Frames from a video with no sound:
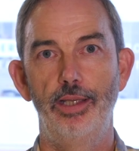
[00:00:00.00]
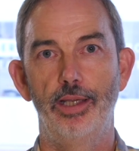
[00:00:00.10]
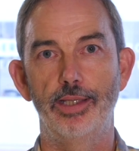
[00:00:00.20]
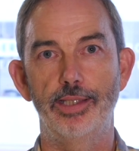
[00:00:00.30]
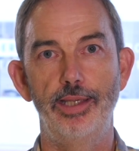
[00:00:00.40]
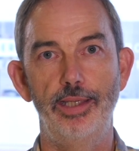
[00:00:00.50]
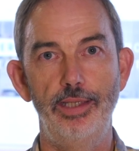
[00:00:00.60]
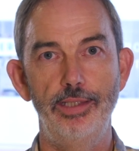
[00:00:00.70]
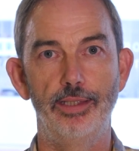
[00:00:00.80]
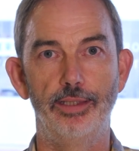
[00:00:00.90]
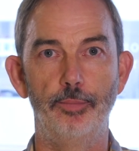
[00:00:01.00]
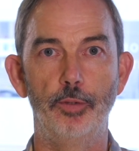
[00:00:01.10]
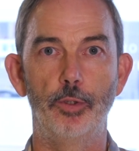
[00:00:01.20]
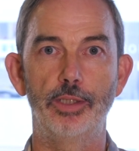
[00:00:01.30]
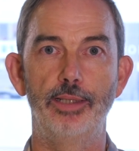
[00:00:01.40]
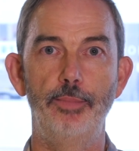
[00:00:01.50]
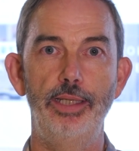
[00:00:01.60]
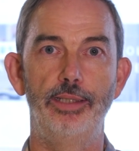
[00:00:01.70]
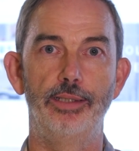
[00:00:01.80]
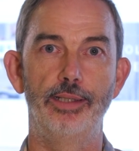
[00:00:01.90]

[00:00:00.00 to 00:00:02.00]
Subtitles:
I say easily, but what I mean